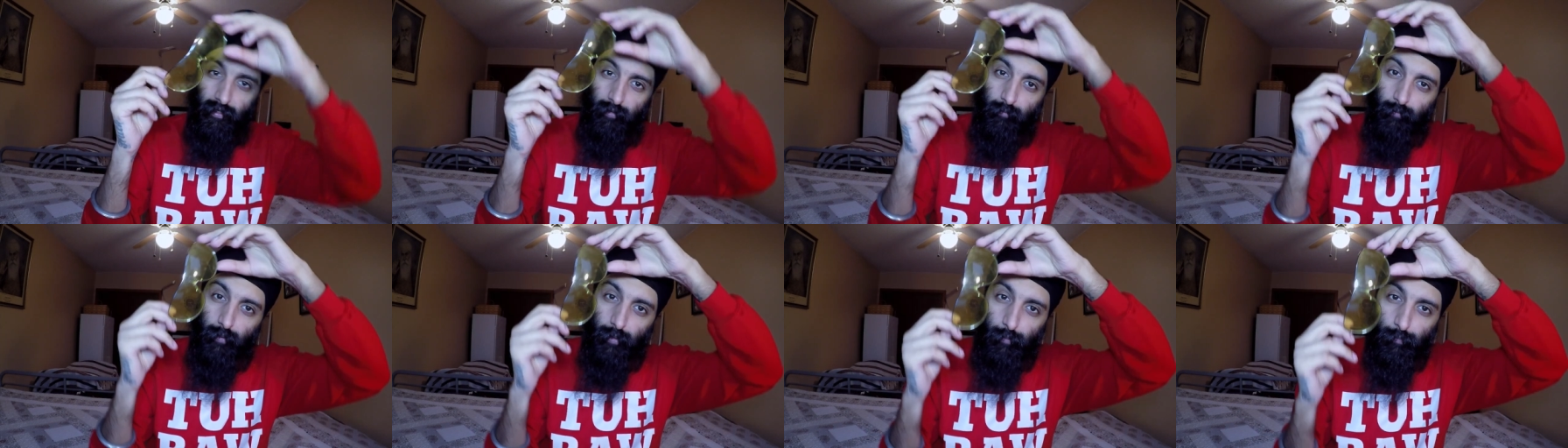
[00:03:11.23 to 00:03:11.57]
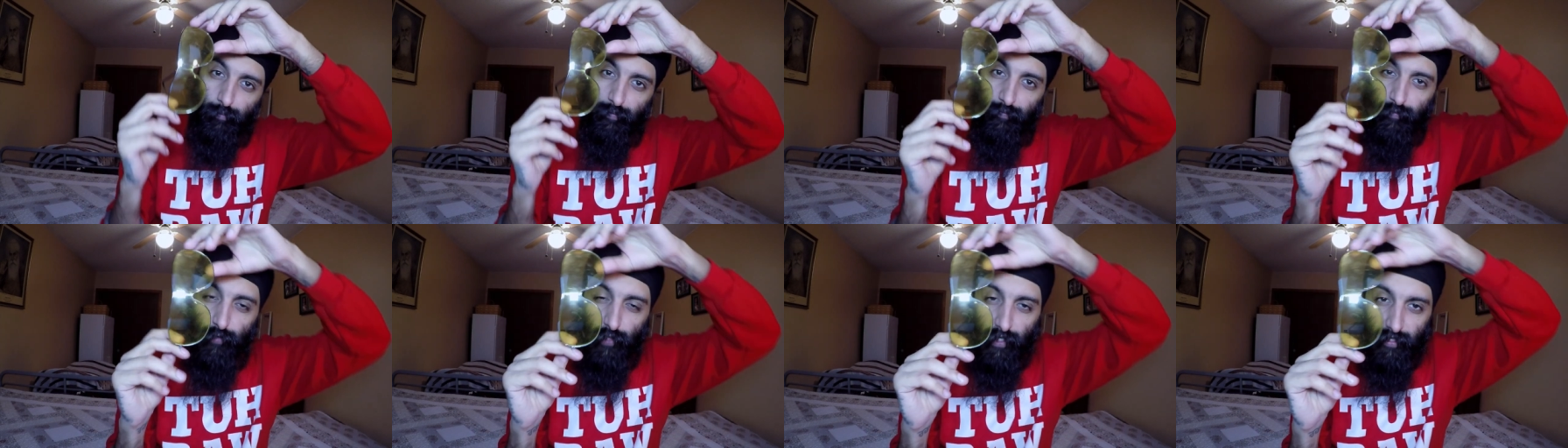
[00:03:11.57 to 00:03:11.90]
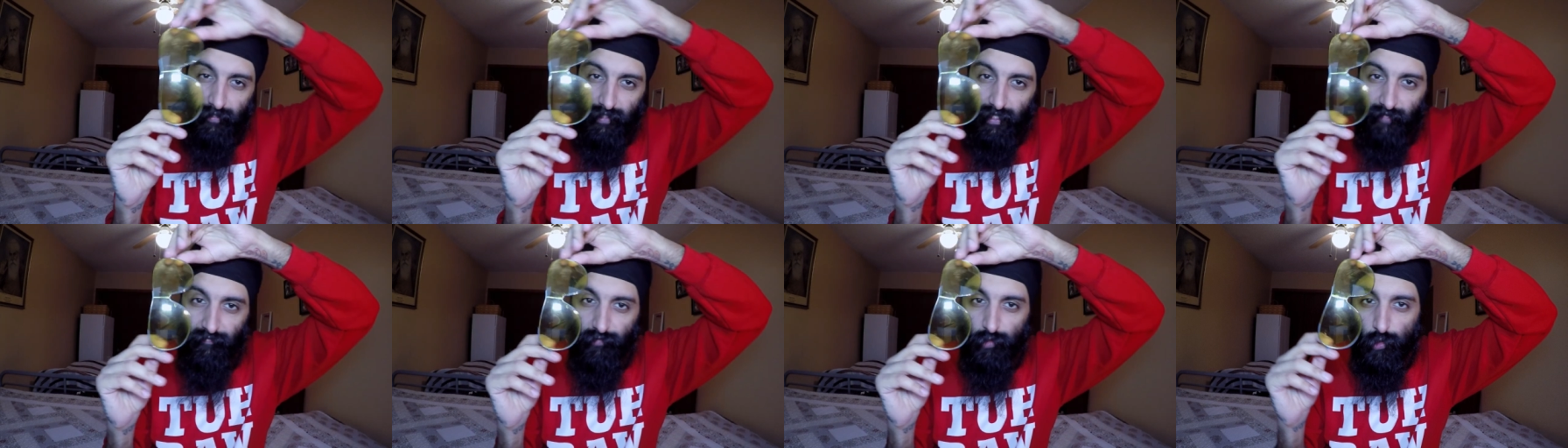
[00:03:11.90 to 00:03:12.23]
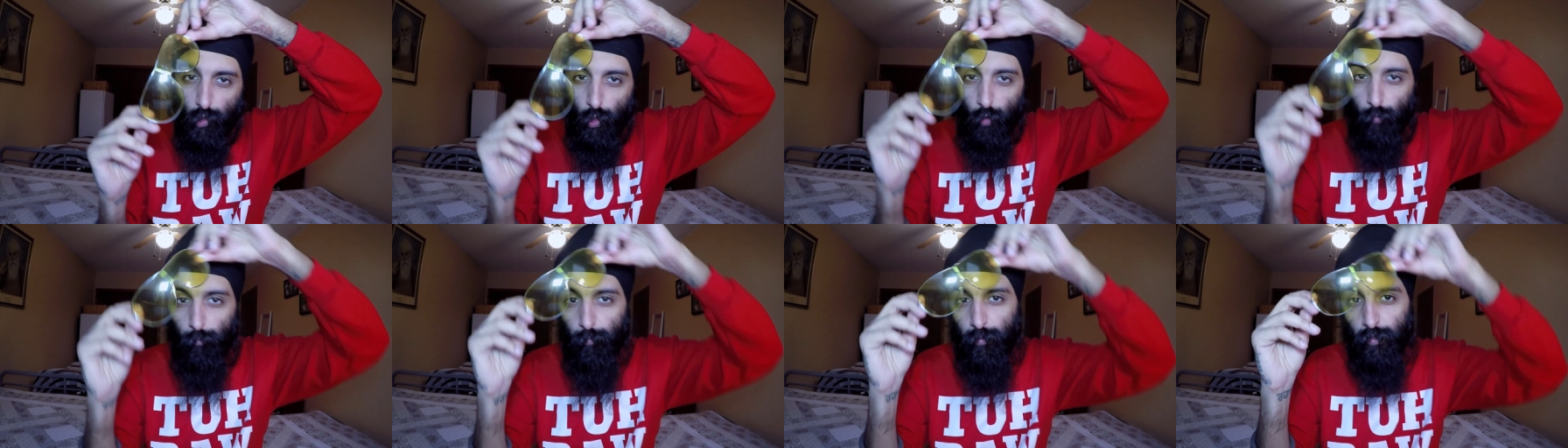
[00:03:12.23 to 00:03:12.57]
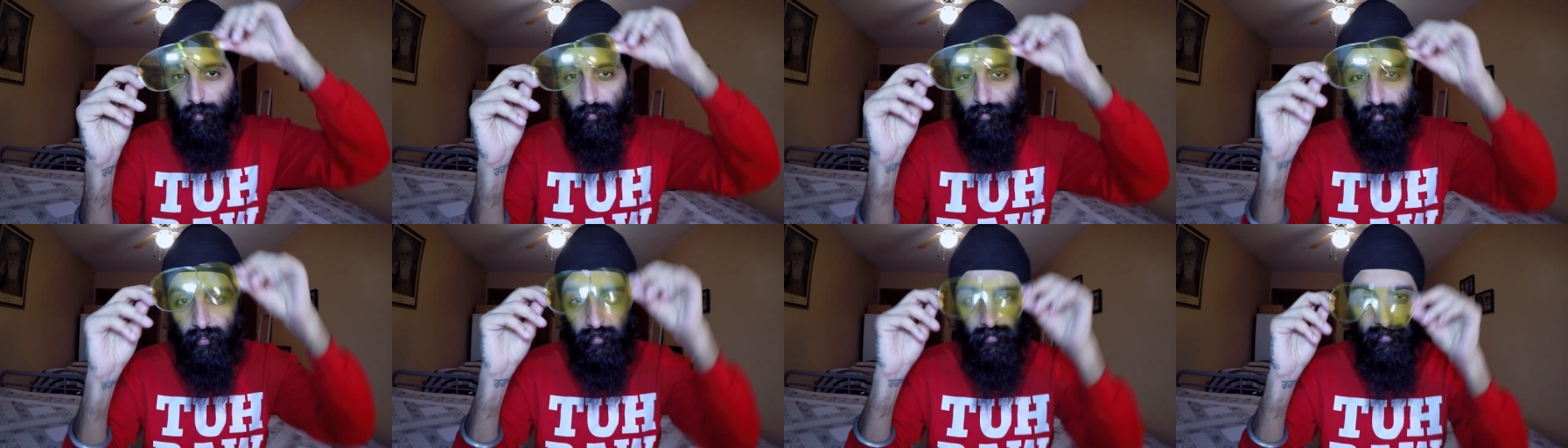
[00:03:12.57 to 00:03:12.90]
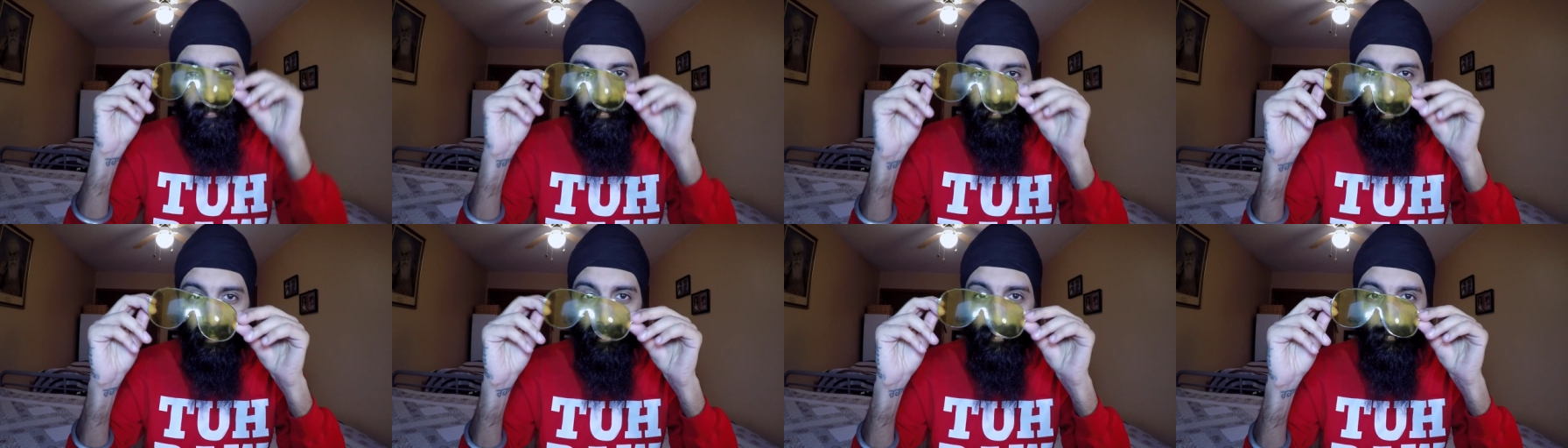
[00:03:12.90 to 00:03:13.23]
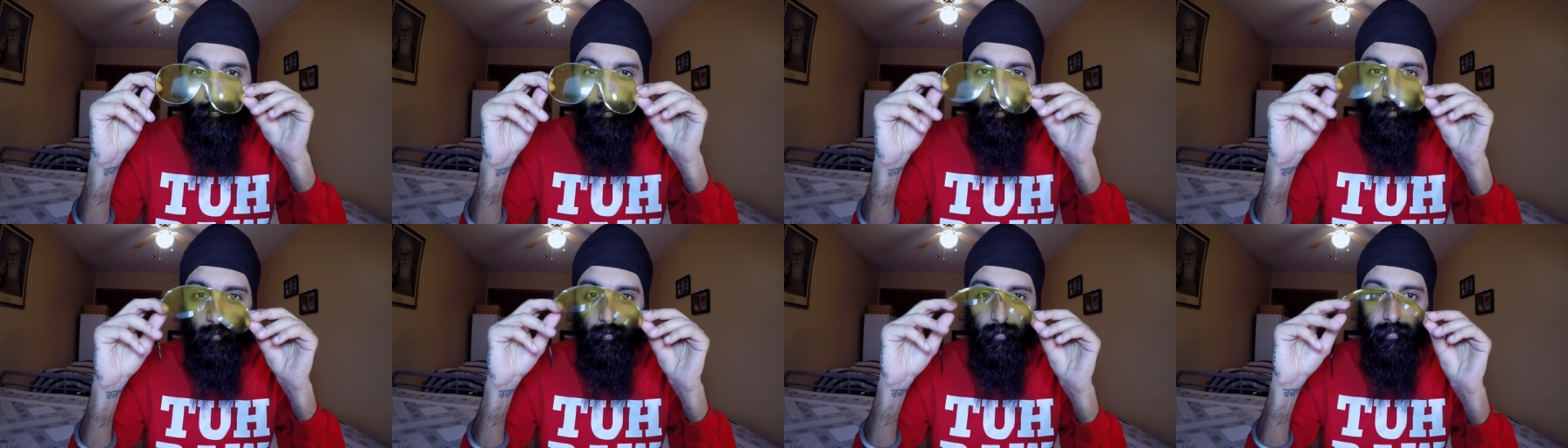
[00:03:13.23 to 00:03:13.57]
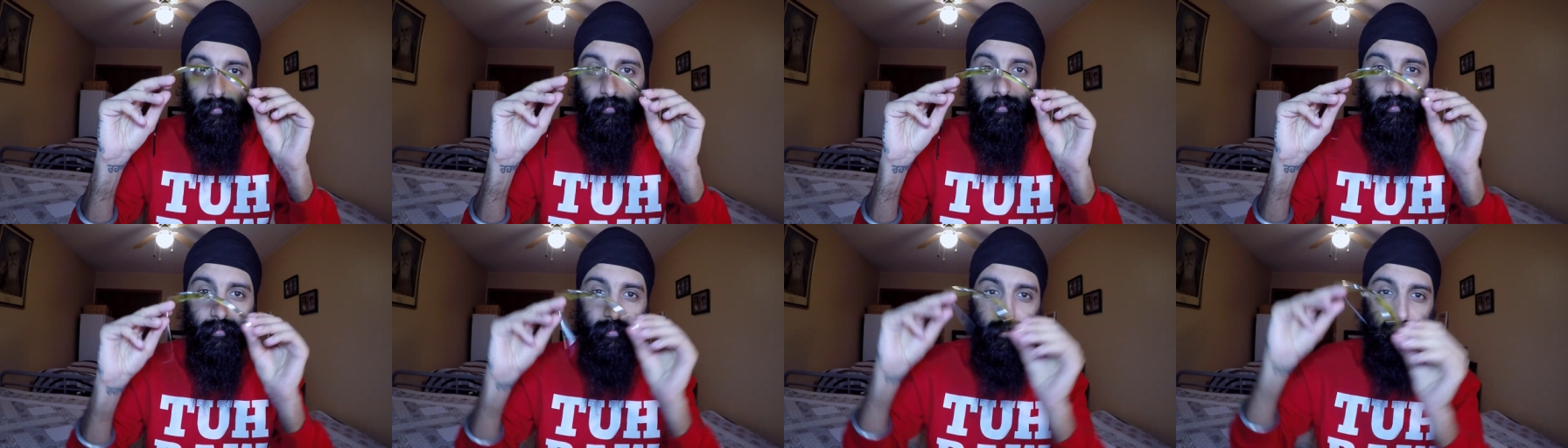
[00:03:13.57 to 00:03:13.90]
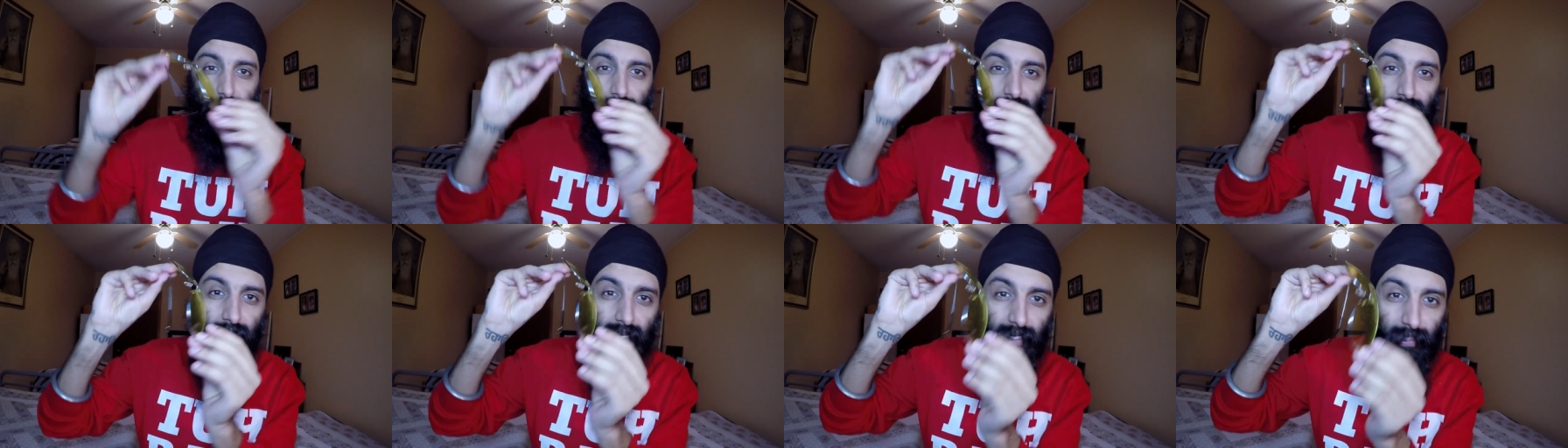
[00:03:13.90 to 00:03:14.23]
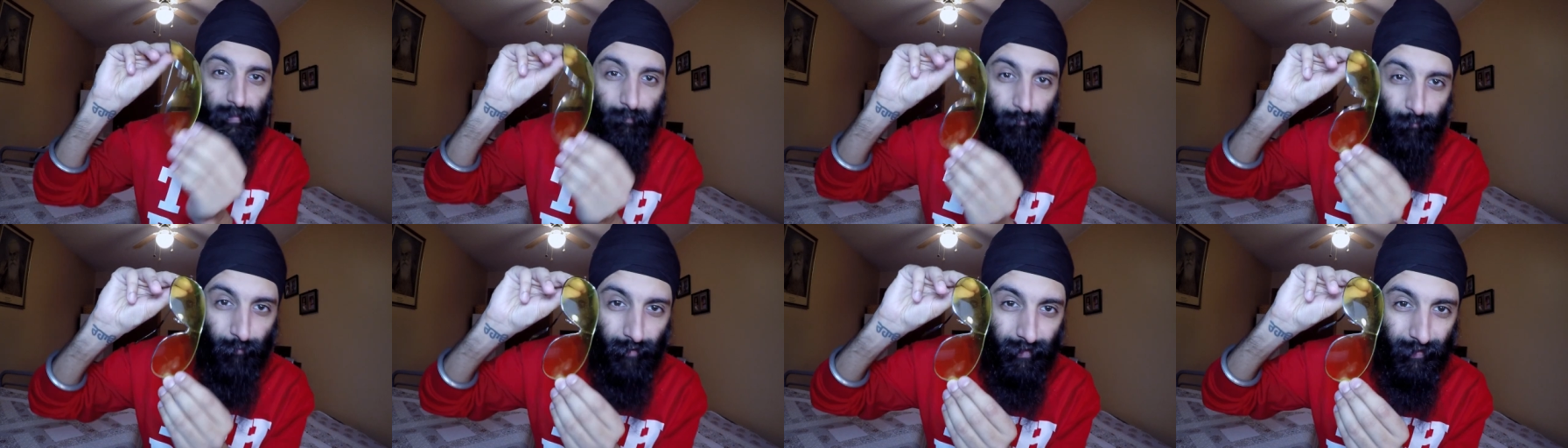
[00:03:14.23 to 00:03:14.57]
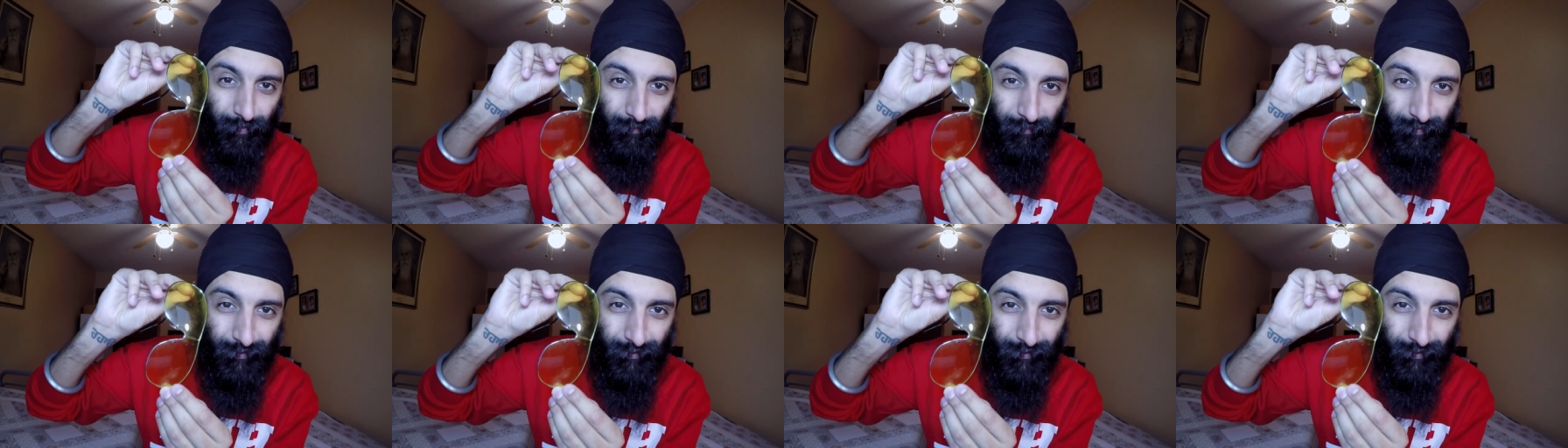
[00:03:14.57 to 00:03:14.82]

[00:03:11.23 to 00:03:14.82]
then maybe if you guys have a dope pair, you guys can send them to me and I can break them